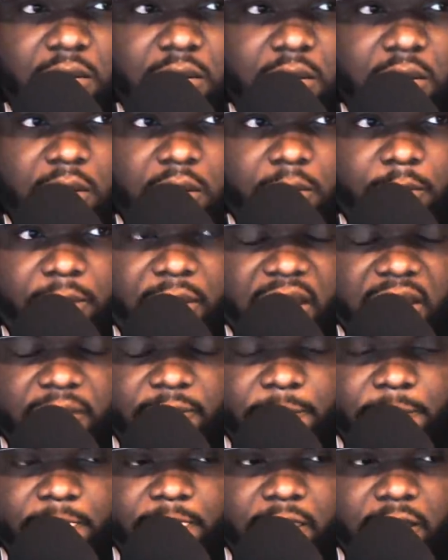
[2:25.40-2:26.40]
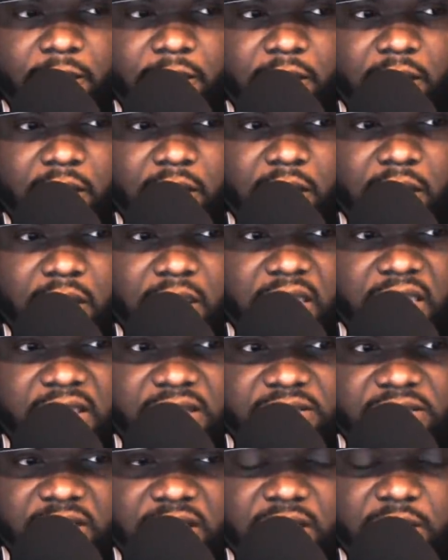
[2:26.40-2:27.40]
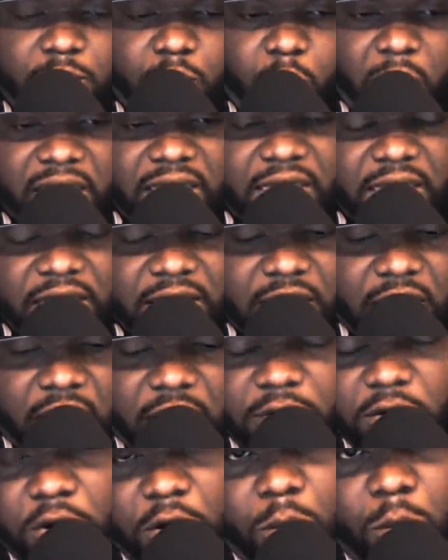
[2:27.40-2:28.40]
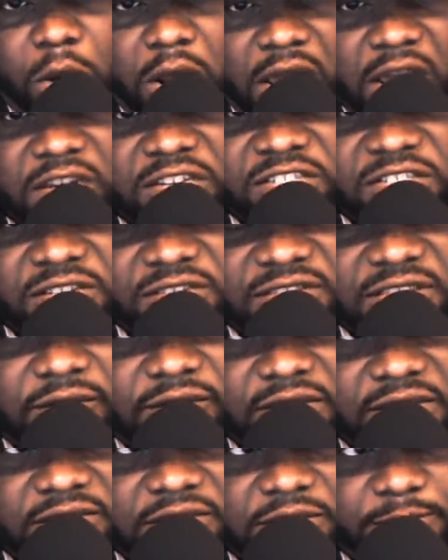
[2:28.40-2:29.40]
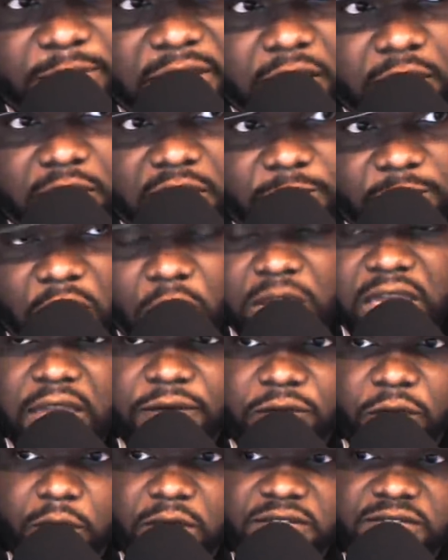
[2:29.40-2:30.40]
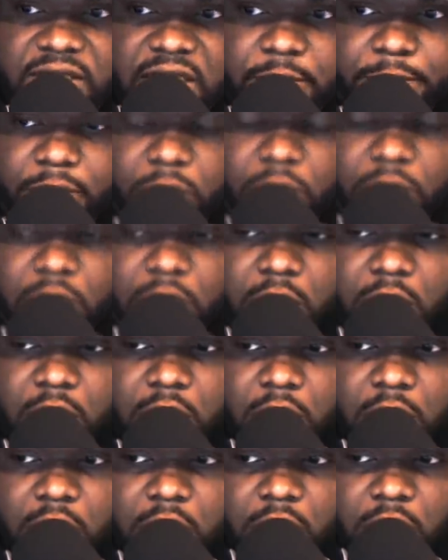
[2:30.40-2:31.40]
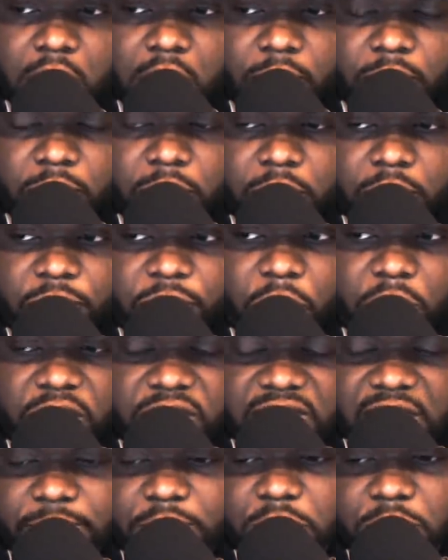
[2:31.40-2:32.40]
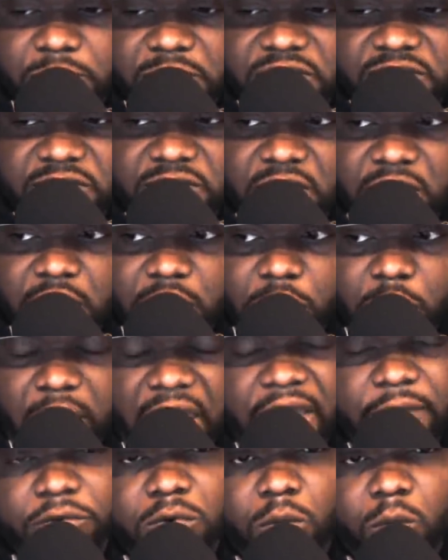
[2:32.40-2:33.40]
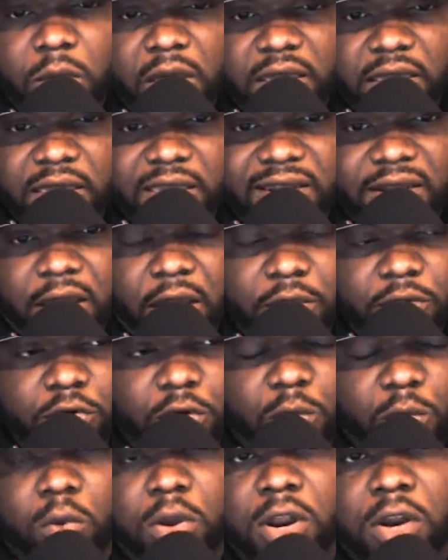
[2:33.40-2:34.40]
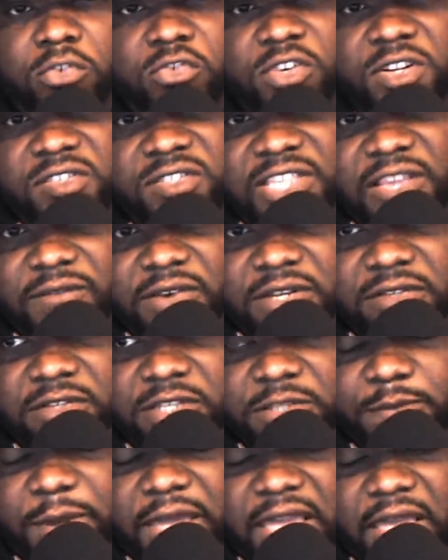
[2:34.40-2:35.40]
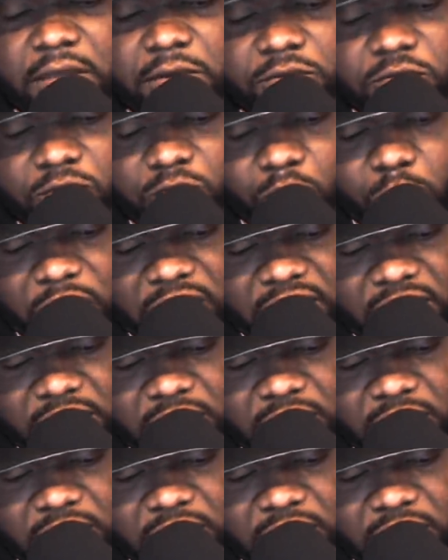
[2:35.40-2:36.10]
but he did weigh in under the 176 pound limit. Okay, for example, for the WBC, you have to weigh in under 176 pounds. When